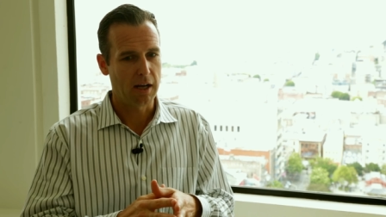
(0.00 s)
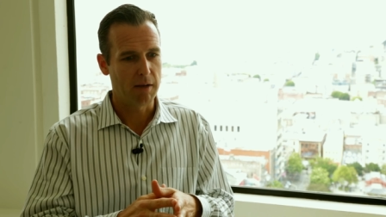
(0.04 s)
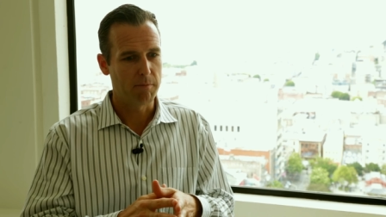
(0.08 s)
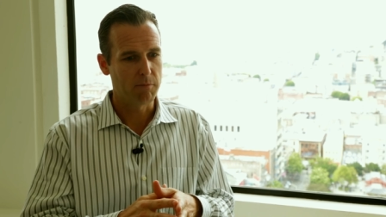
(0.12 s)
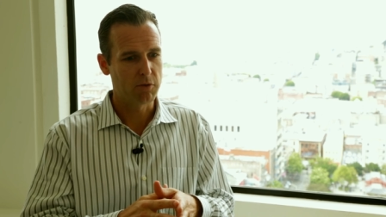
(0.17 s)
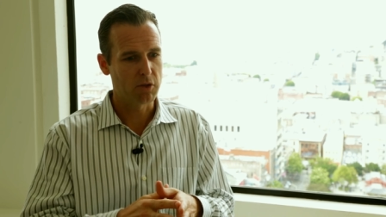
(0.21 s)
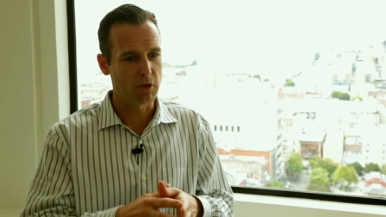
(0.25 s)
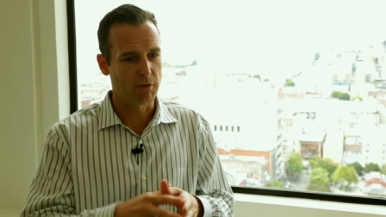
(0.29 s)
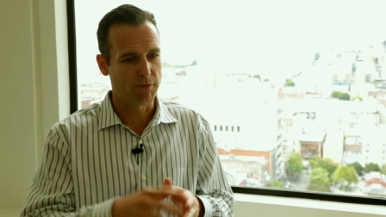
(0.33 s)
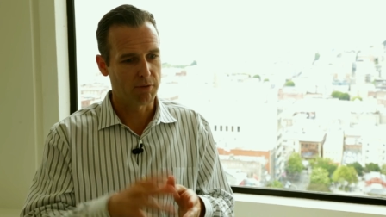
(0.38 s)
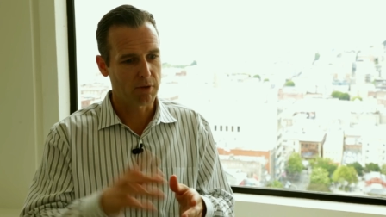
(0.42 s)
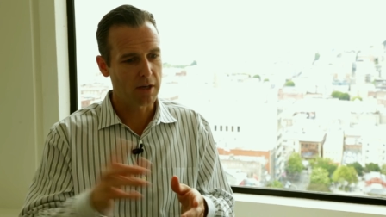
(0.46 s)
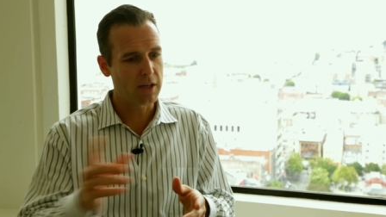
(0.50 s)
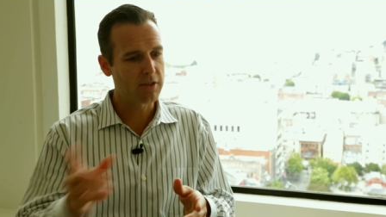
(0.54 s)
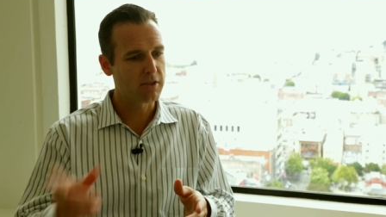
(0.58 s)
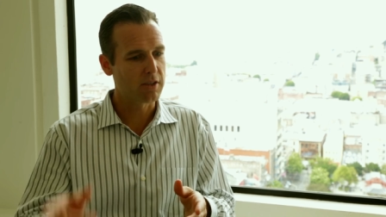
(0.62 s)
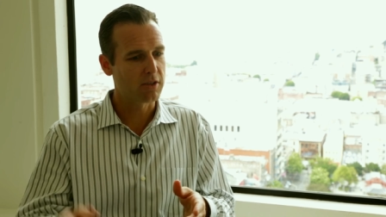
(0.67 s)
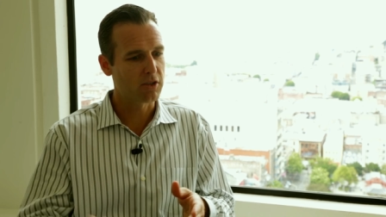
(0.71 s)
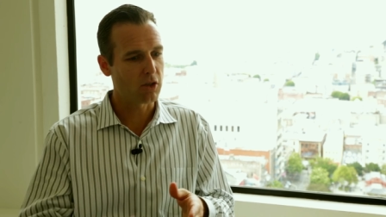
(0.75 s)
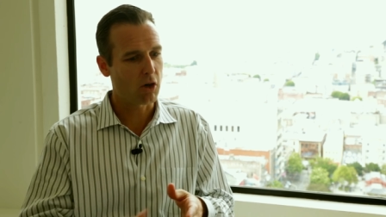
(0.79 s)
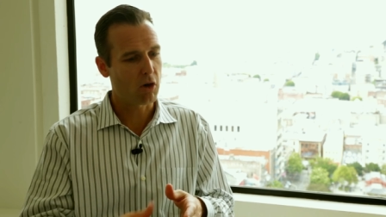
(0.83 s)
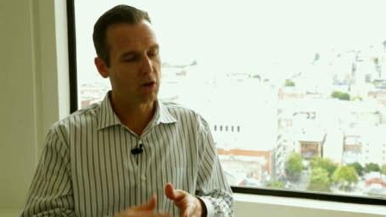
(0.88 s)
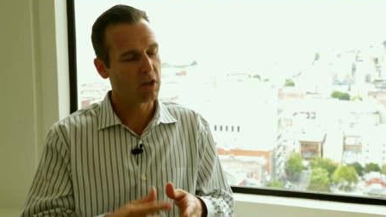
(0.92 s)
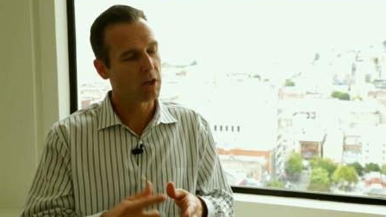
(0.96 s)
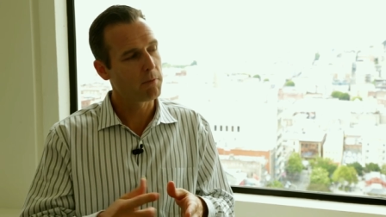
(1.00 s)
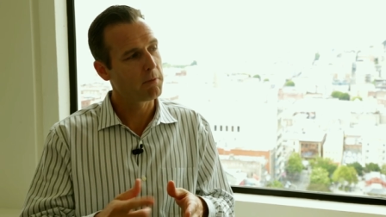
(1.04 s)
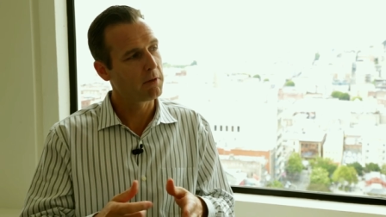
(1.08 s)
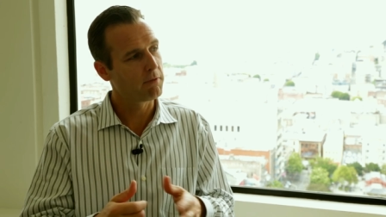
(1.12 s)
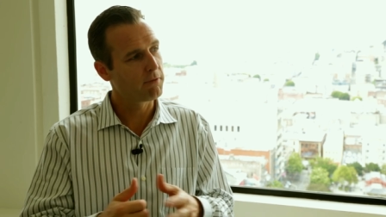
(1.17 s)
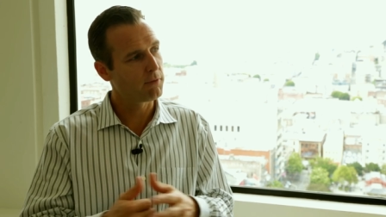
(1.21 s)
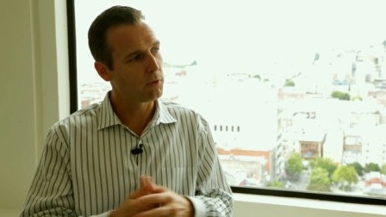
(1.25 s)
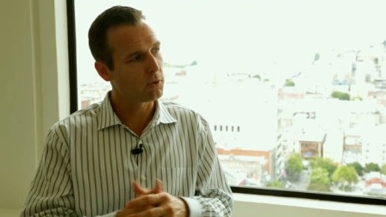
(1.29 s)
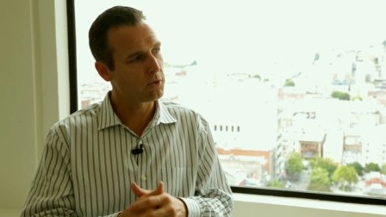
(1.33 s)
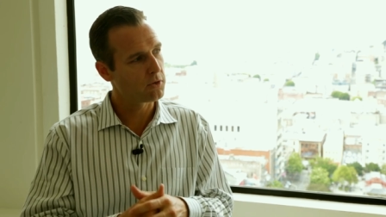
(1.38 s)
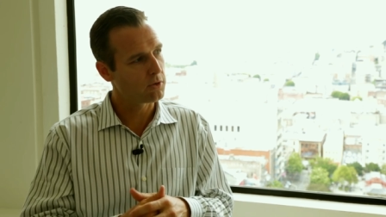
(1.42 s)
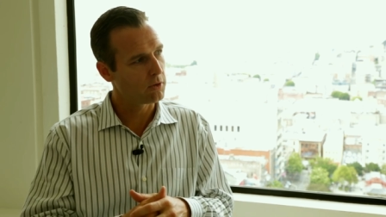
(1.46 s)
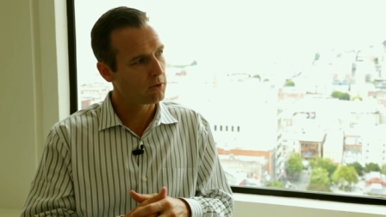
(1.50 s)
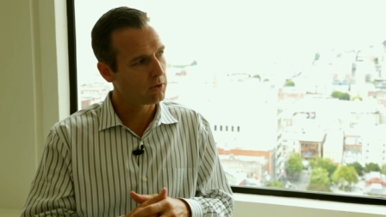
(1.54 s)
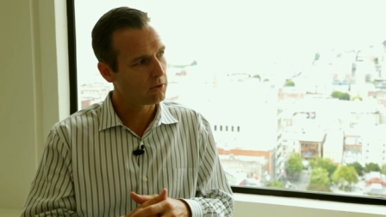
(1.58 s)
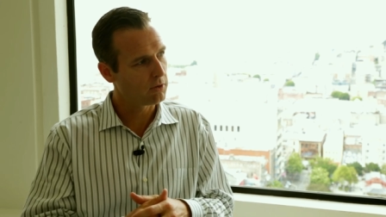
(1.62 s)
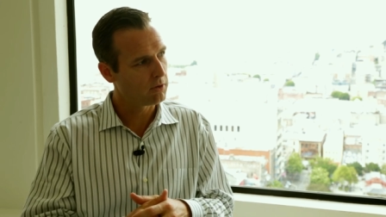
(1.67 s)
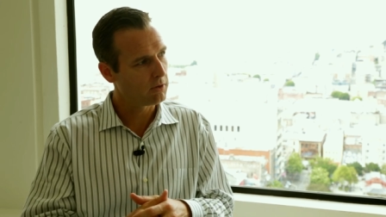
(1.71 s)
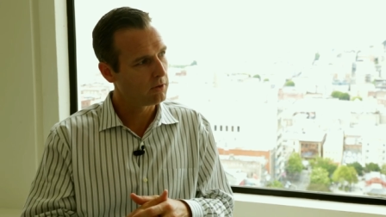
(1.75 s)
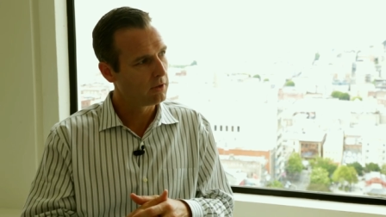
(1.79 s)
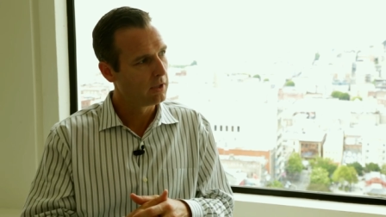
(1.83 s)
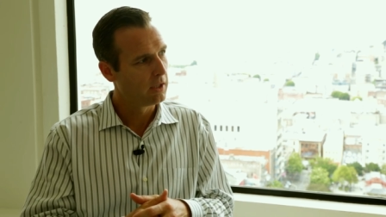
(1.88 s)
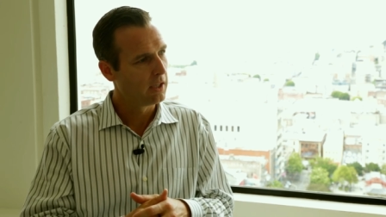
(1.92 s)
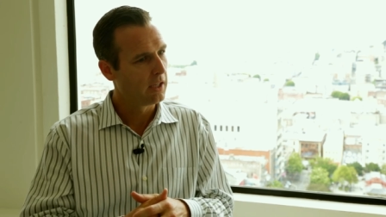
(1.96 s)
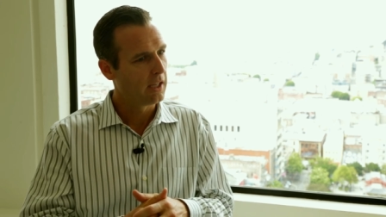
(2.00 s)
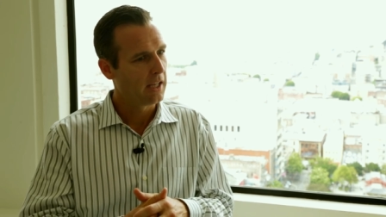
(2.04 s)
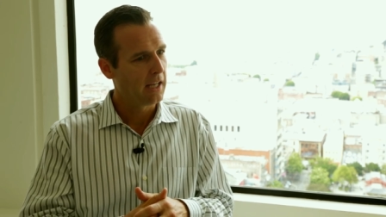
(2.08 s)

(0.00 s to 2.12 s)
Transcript: So for us, it's all coming full circle,